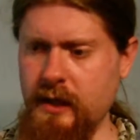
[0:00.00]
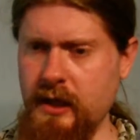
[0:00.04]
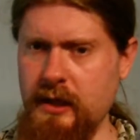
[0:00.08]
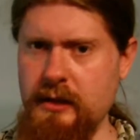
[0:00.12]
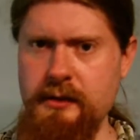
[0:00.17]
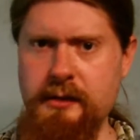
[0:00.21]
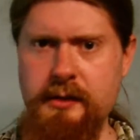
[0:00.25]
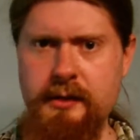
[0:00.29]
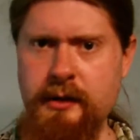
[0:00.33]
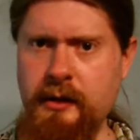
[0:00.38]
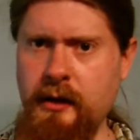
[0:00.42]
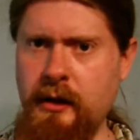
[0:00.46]

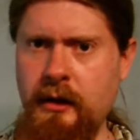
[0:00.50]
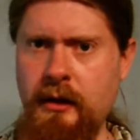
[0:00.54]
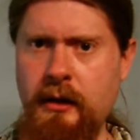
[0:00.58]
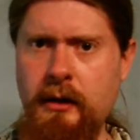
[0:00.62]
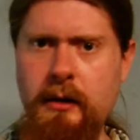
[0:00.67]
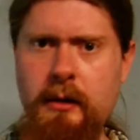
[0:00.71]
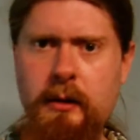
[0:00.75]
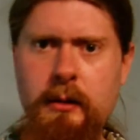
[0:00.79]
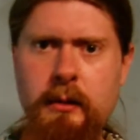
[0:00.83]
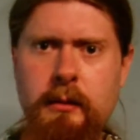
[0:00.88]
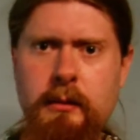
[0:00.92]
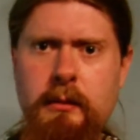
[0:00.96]

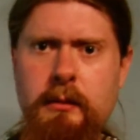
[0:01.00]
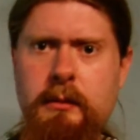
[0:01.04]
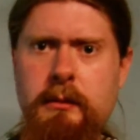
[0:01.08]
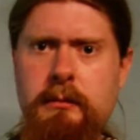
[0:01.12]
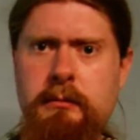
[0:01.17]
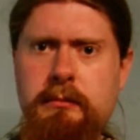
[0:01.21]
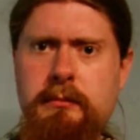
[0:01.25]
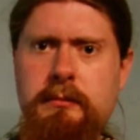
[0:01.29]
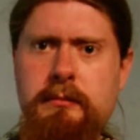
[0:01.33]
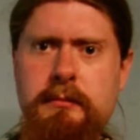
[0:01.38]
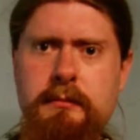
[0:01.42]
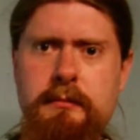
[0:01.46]
So,
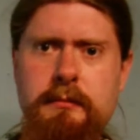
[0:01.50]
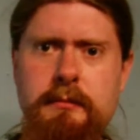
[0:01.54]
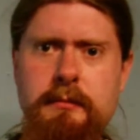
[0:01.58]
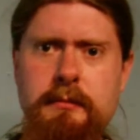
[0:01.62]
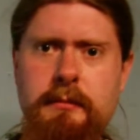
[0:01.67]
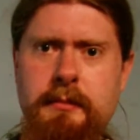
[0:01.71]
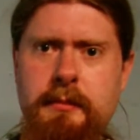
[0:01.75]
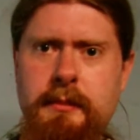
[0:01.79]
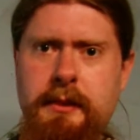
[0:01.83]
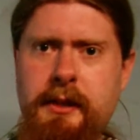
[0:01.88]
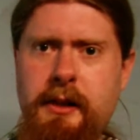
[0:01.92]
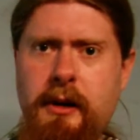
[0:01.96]

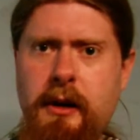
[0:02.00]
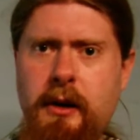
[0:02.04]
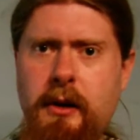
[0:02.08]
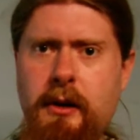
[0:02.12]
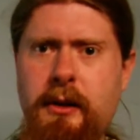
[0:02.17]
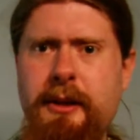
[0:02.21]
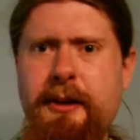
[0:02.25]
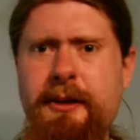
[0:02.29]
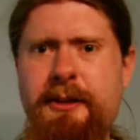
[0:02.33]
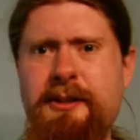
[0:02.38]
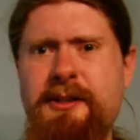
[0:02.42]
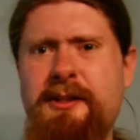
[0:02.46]

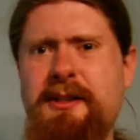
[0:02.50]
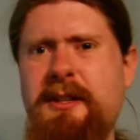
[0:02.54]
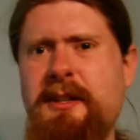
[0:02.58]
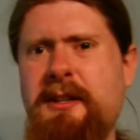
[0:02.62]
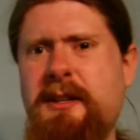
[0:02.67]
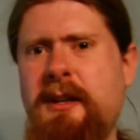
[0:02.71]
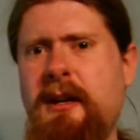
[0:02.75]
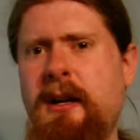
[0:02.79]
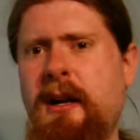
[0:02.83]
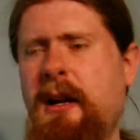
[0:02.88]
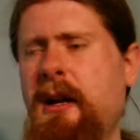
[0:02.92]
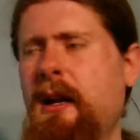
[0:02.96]

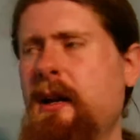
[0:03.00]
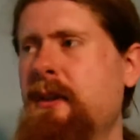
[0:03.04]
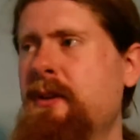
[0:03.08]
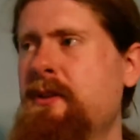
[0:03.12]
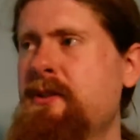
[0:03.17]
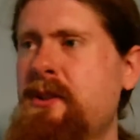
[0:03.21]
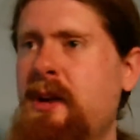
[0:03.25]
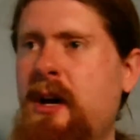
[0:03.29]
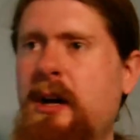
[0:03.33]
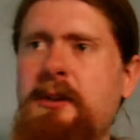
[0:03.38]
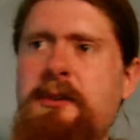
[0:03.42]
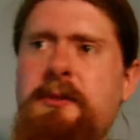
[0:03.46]
there's
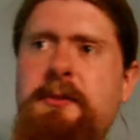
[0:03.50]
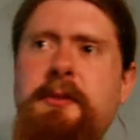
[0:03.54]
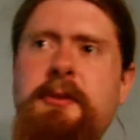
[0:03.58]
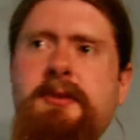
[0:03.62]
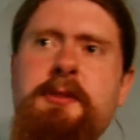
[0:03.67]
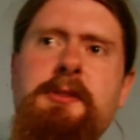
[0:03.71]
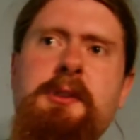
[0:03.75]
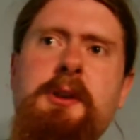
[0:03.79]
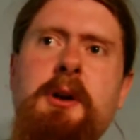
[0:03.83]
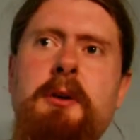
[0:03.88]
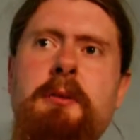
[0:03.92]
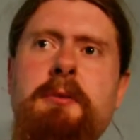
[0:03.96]

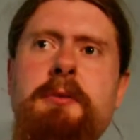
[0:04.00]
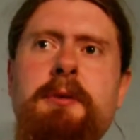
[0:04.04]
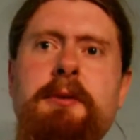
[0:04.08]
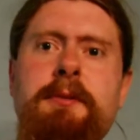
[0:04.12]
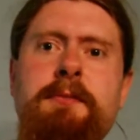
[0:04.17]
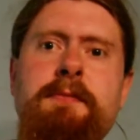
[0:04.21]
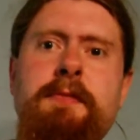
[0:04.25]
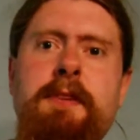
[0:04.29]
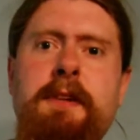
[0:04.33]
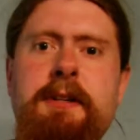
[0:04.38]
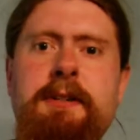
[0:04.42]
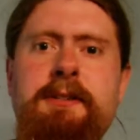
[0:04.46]
controversy over
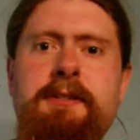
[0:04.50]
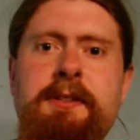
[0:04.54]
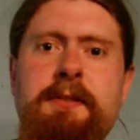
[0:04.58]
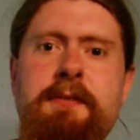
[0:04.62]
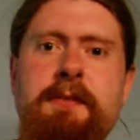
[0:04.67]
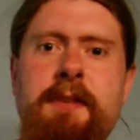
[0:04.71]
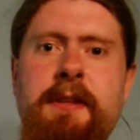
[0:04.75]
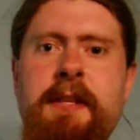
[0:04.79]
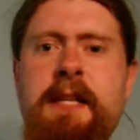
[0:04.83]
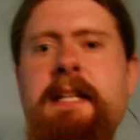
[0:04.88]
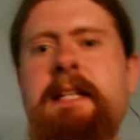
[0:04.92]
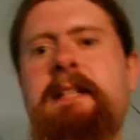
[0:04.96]
various
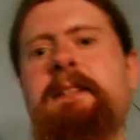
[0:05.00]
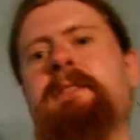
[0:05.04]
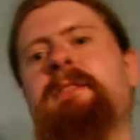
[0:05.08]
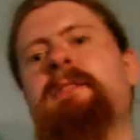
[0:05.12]
different things.